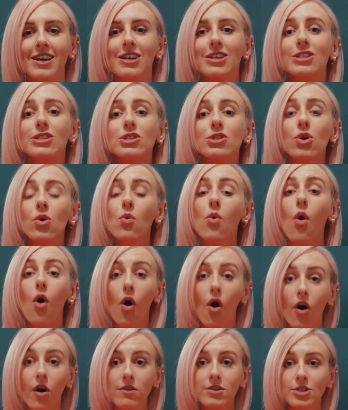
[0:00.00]
So
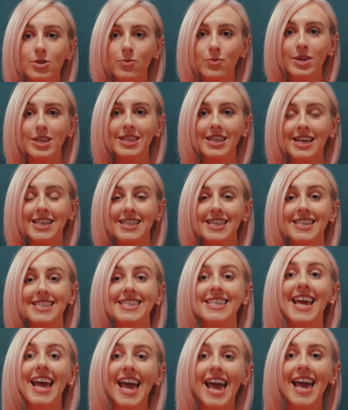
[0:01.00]
often we think that
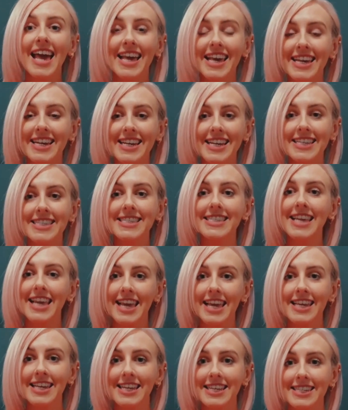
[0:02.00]
taking is
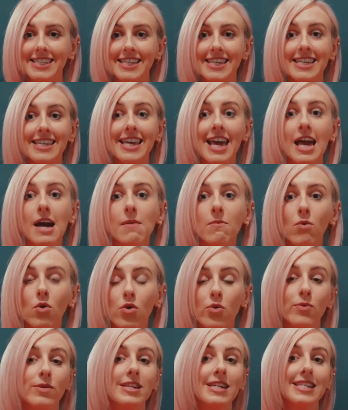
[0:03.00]
gaining. To get more,
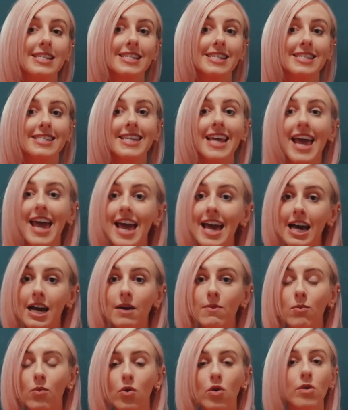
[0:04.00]
we need to take
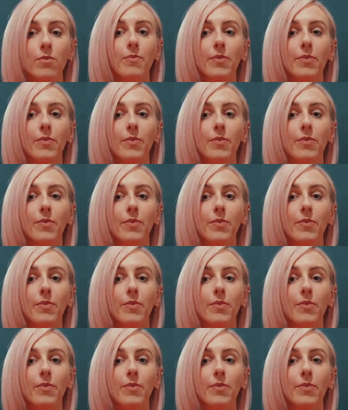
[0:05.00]
more.